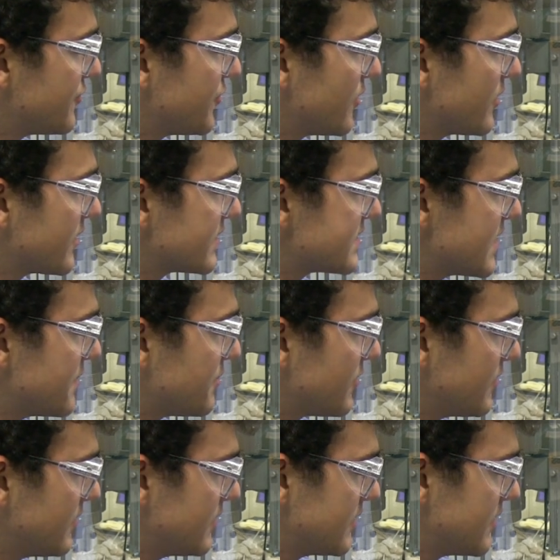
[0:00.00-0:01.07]
For
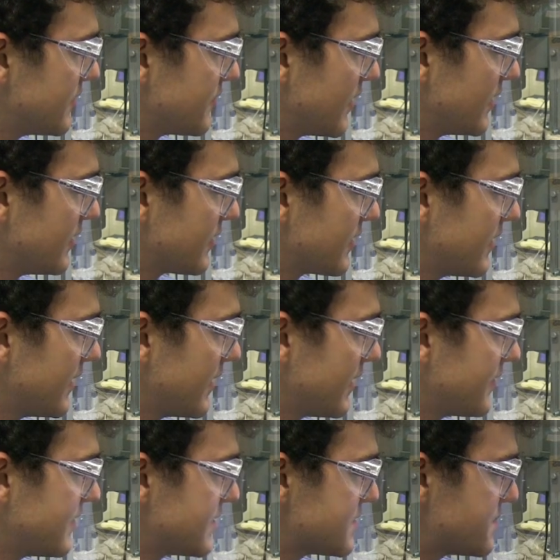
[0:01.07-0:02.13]
example, if I look in
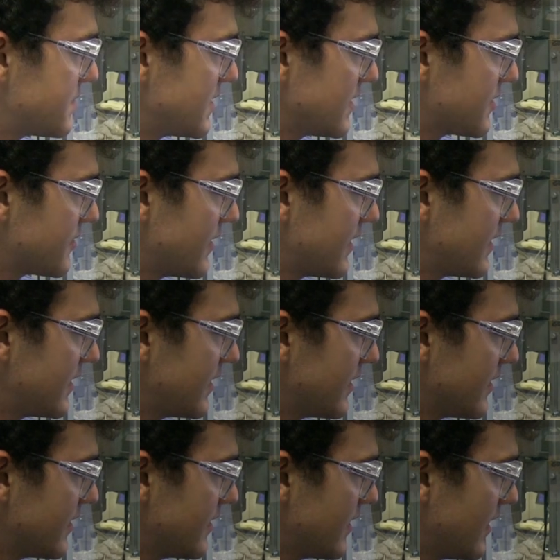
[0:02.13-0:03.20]
at this peak right
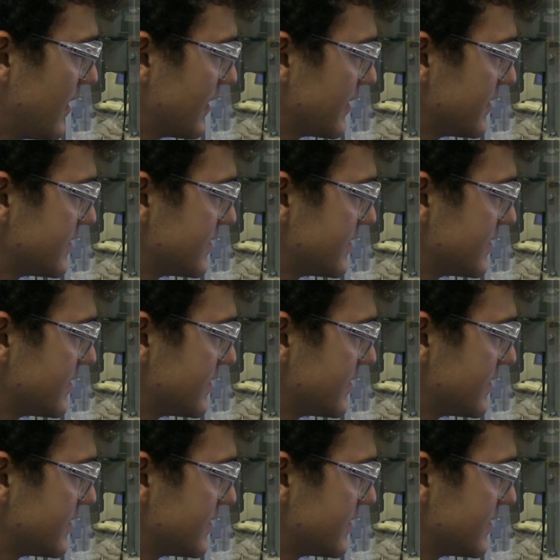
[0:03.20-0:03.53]
here, I